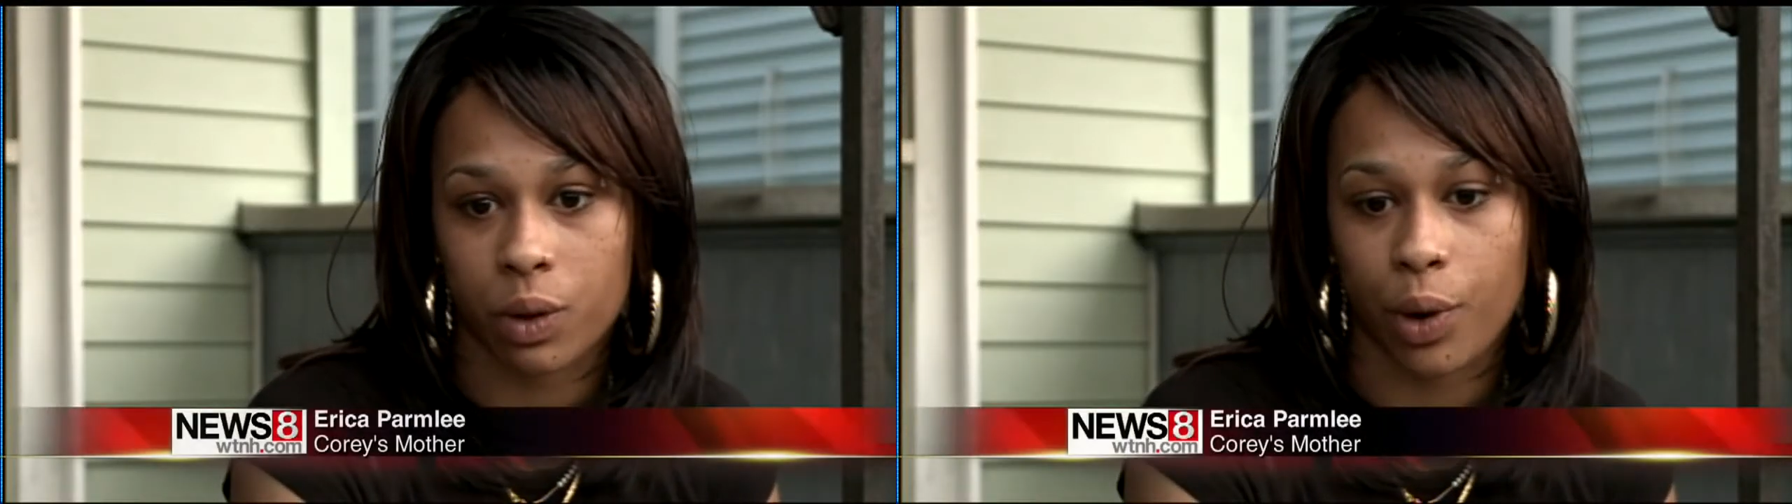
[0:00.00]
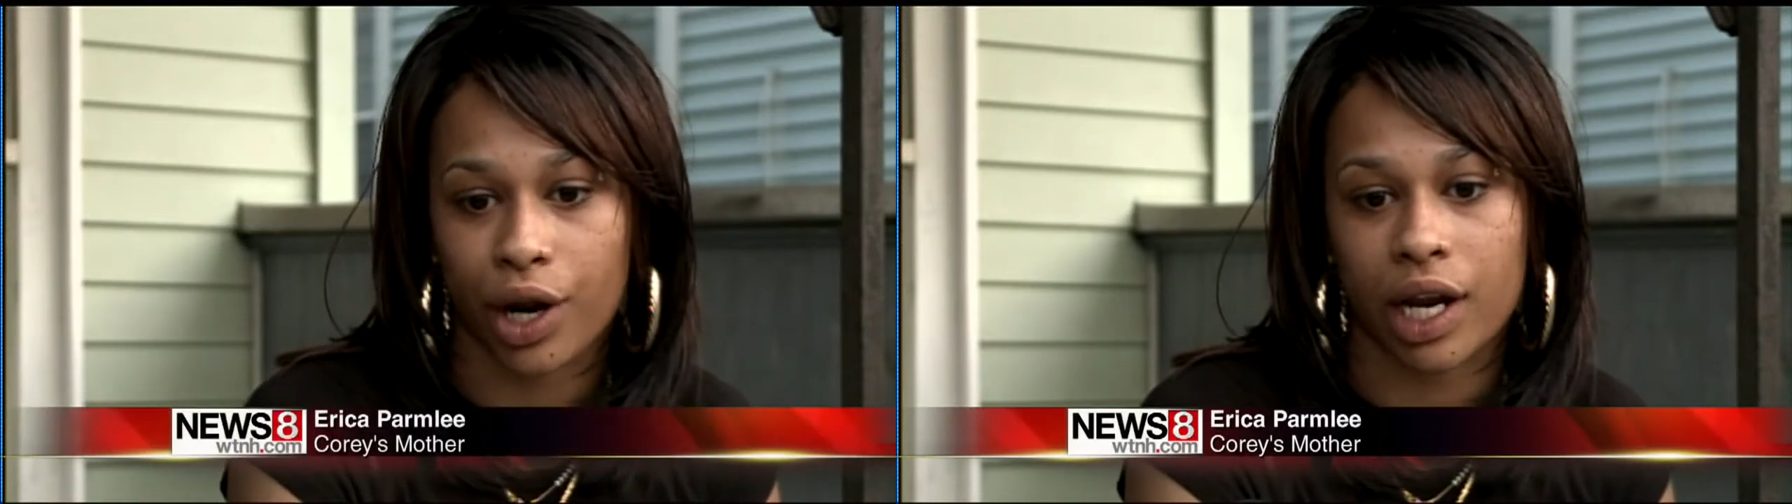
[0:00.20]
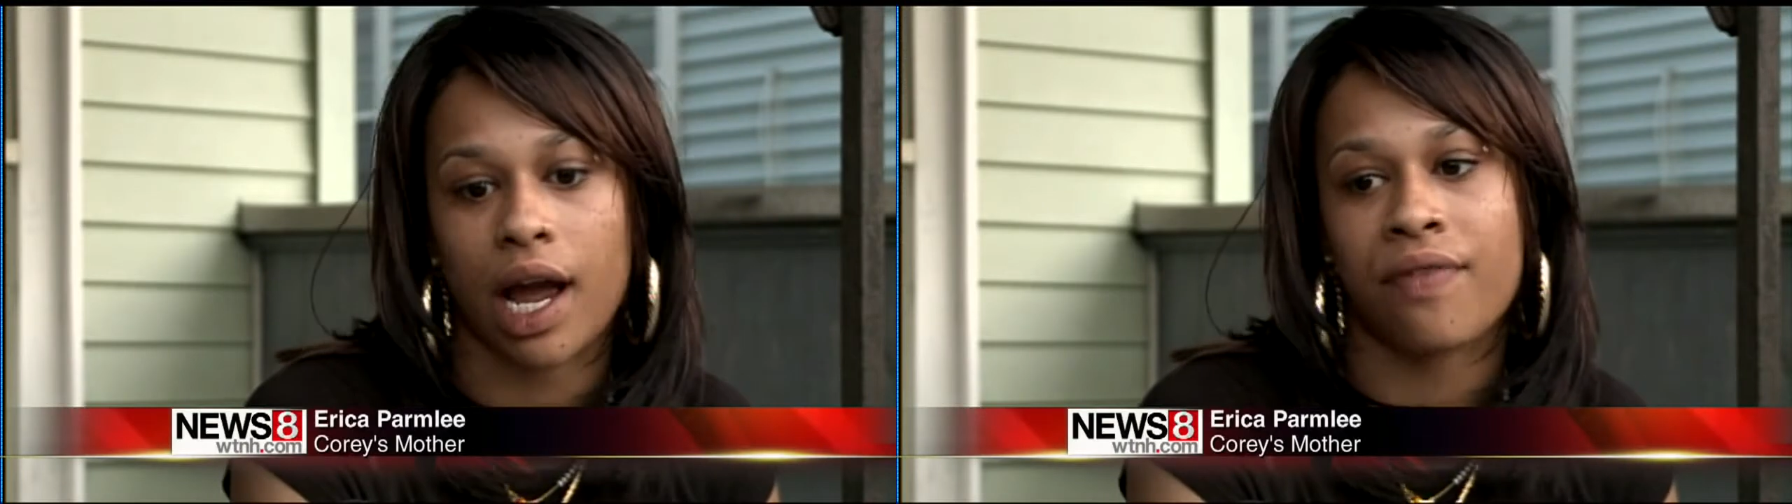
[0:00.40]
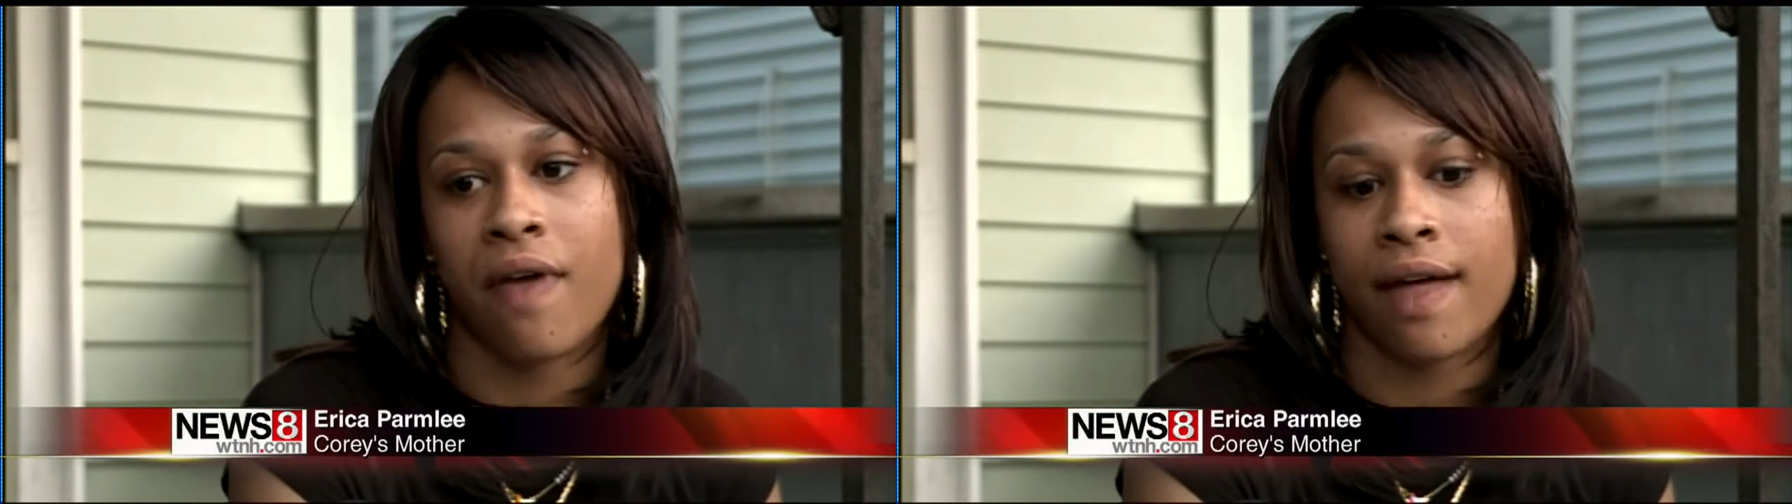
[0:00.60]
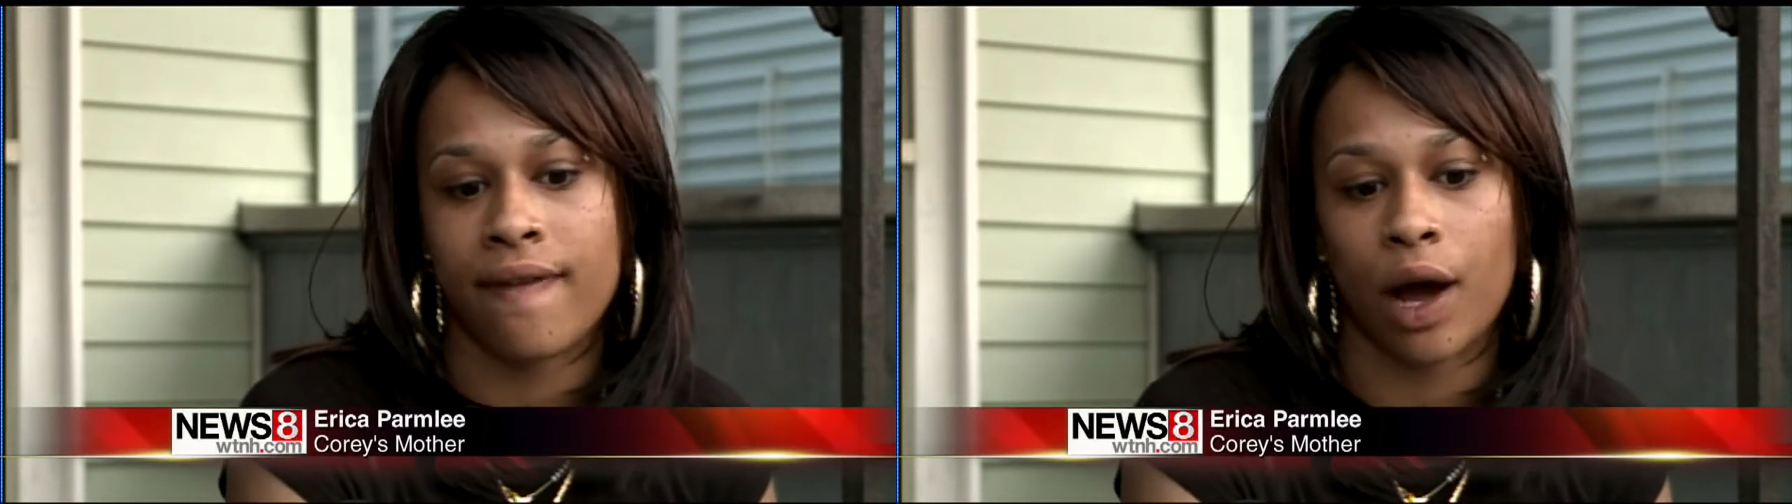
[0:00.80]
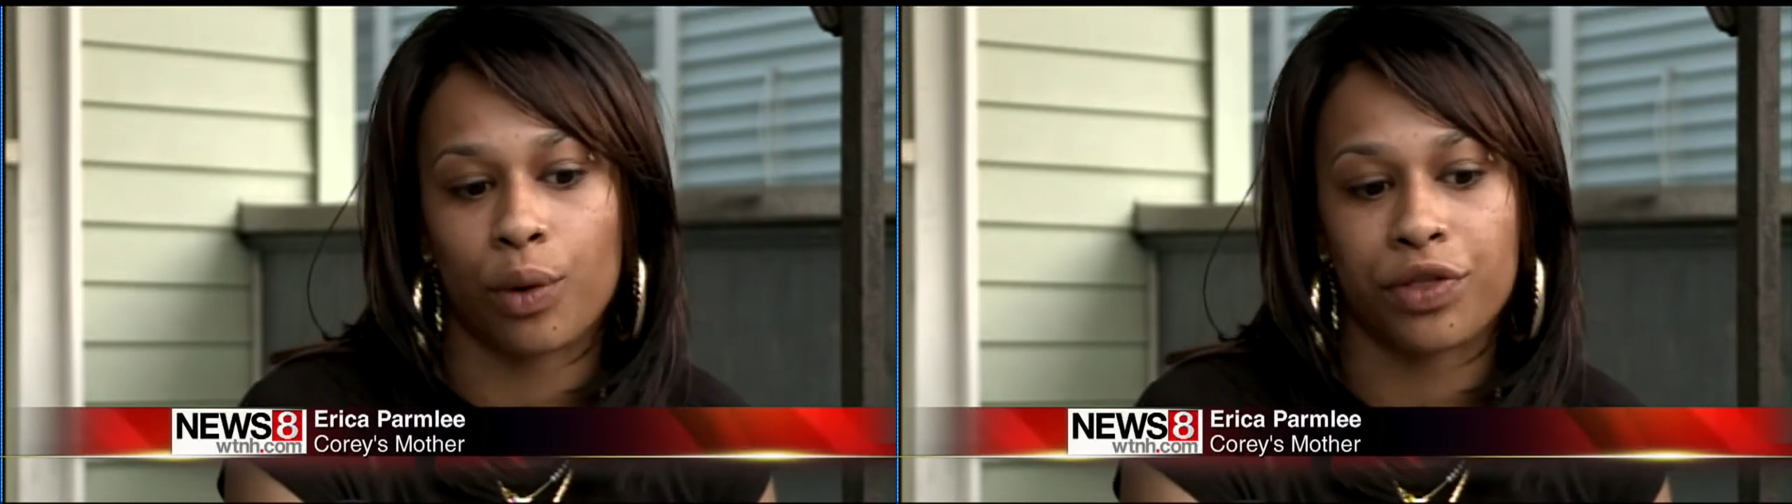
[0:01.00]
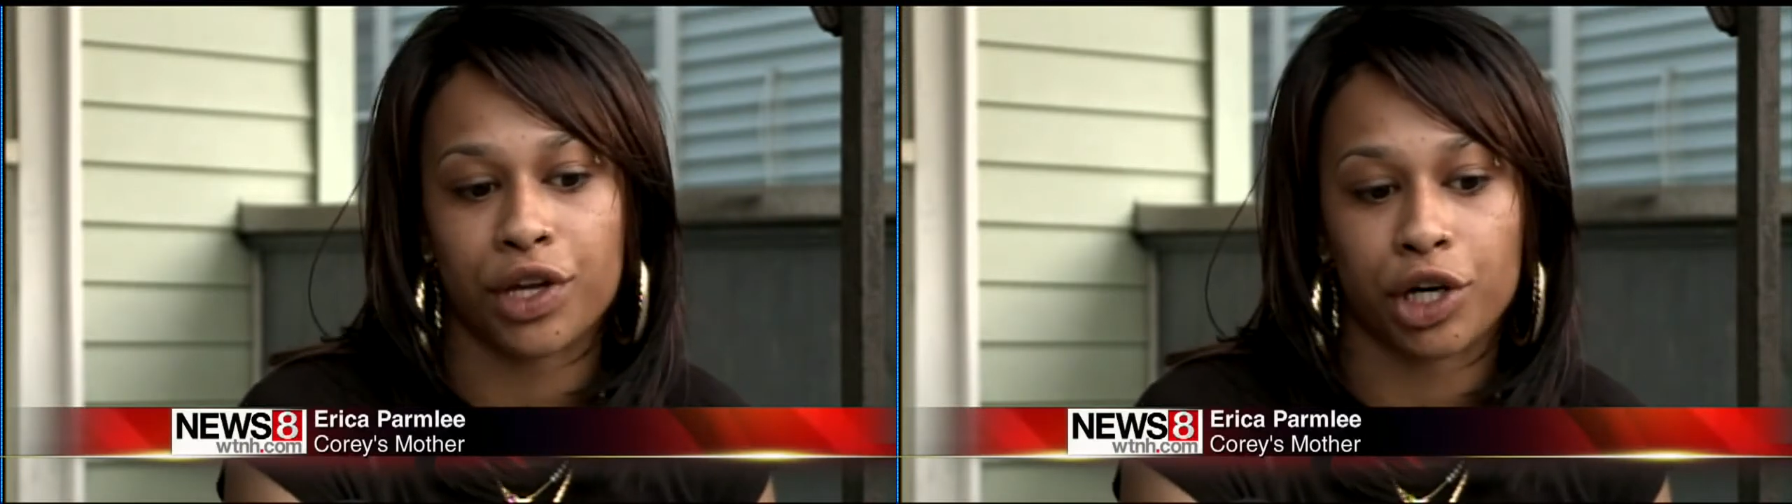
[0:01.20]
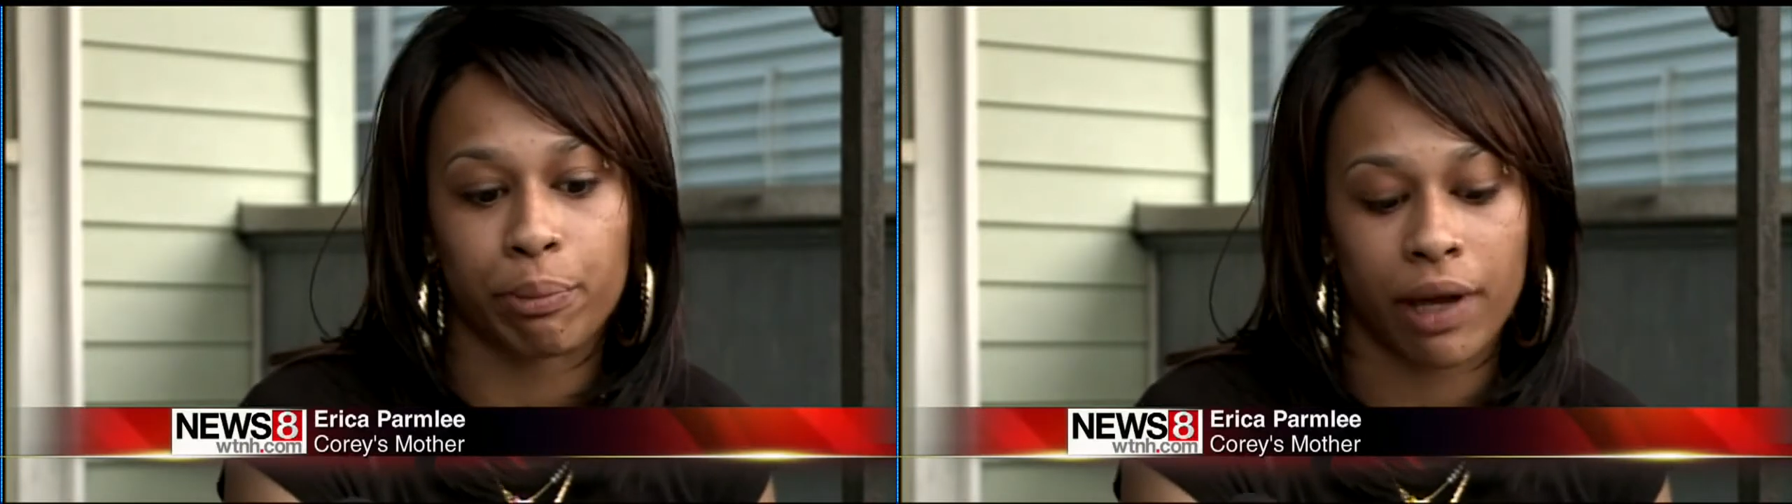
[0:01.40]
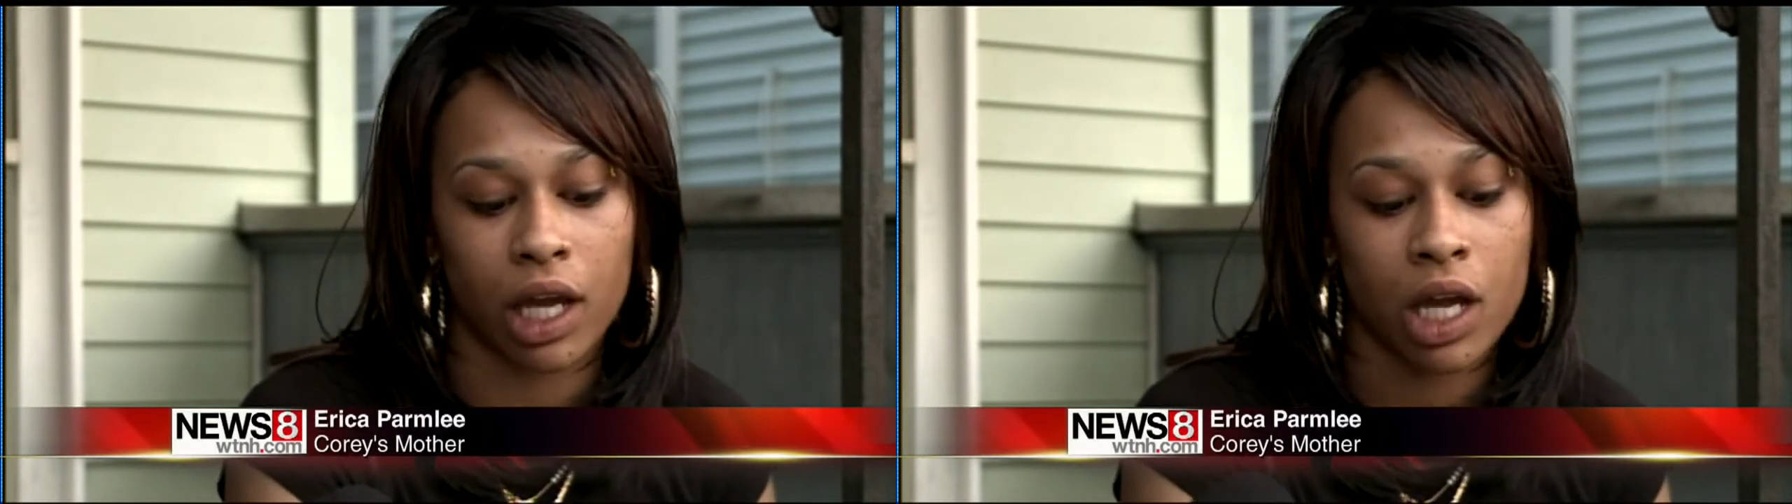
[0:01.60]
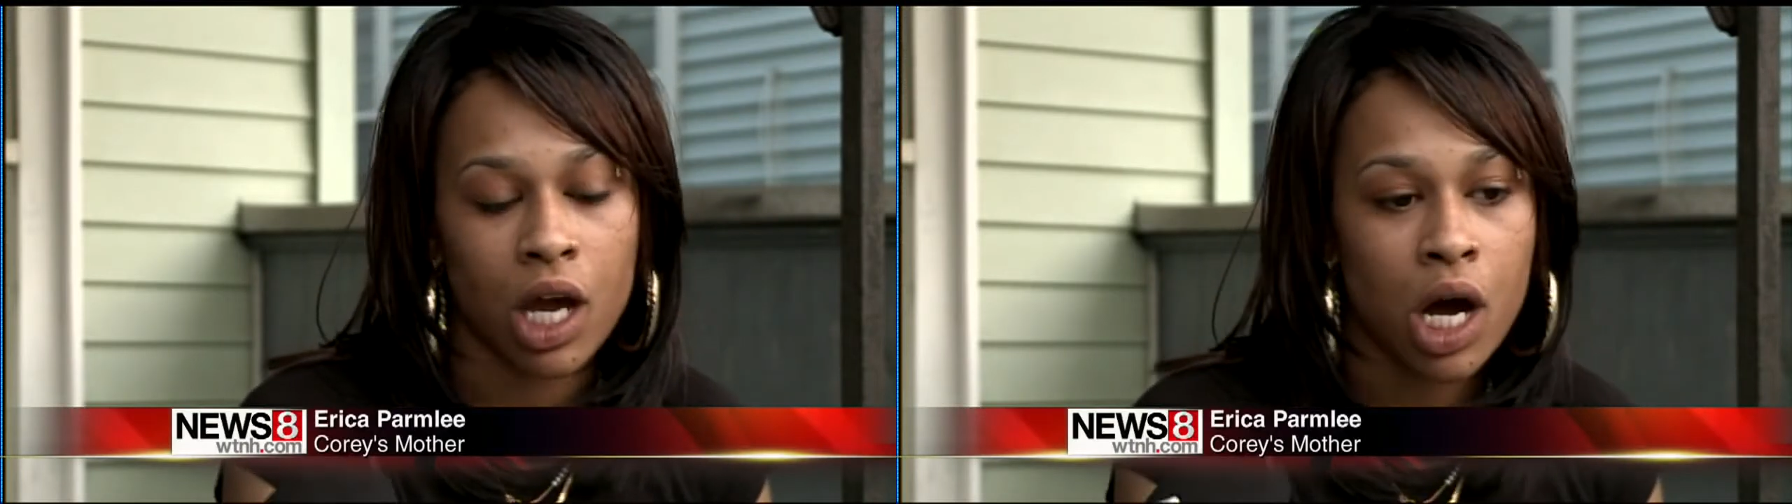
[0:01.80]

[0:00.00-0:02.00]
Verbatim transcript: We're working on that now with therapy.